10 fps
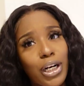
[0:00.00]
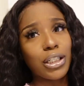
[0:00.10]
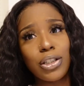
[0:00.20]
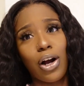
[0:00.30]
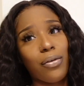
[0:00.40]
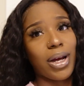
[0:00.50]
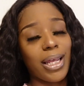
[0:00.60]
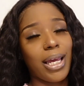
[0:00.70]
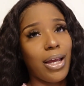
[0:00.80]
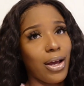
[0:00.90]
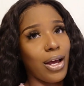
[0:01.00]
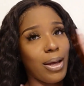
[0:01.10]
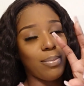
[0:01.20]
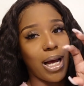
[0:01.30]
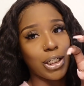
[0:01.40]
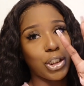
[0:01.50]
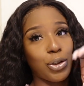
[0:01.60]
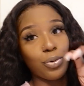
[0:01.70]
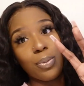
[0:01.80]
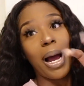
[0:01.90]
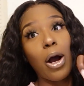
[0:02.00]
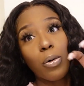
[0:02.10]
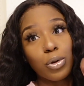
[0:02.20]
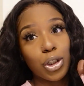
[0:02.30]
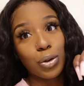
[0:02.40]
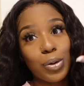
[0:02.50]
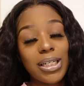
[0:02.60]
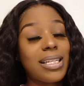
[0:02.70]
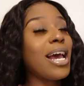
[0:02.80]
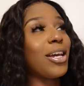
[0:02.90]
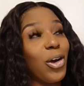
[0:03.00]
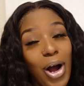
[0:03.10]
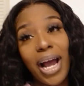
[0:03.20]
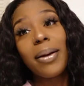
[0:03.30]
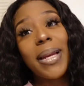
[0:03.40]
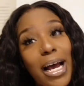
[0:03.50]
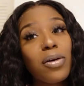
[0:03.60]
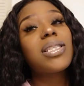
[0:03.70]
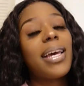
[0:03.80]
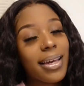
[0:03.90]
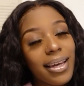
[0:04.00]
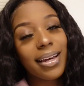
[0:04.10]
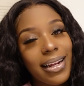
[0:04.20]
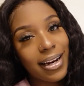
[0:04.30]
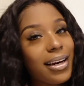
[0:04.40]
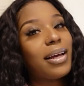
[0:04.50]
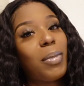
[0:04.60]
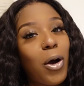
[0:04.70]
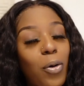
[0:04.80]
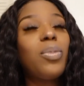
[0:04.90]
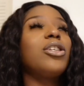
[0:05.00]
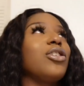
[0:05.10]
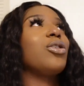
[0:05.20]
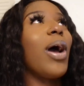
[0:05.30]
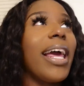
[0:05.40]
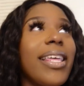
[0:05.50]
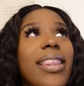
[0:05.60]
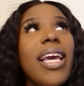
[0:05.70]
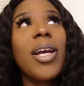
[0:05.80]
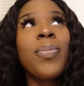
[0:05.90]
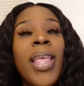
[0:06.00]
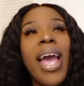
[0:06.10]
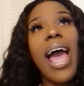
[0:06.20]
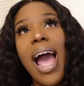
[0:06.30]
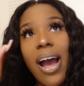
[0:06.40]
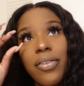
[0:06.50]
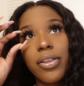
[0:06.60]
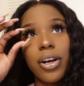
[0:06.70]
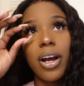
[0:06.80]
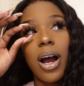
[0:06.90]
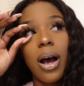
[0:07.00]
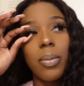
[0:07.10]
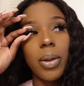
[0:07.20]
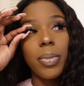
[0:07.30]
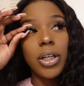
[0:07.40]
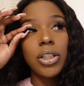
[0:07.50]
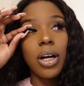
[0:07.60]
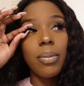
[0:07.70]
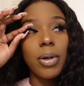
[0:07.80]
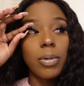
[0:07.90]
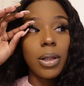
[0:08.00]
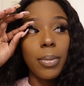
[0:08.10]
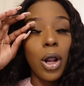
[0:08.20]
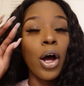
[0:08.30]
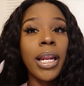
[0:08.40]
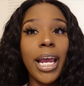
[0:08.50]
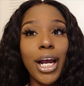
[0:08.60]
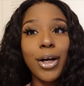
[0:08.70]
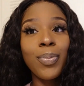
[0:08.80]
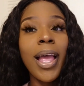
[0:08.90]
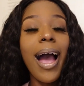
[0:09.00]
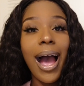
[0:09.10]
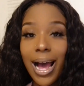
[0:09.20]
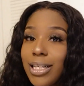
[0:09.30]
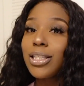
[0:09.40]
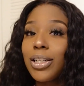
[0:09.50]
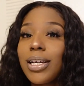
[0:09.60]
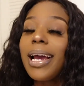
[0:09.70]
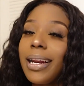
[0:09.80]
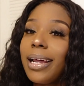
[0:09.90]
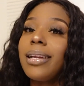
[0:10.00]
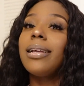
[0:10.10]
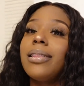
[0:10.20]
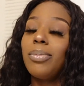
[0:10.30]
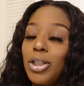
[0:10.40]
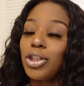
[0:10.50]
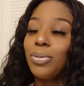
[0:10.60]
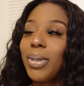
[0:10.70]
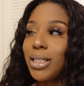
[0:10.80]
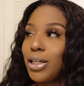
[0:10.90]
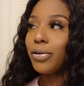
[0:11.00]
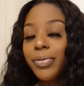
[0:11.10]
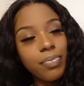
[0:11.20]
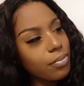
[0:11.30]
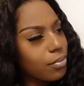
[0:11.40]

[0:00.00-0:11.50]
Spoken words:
looks already in my own shoot, because y'all, I am now taking and editing my own picture. So anything after the picture of me with the blonde hair, I took and edited the picture of myself.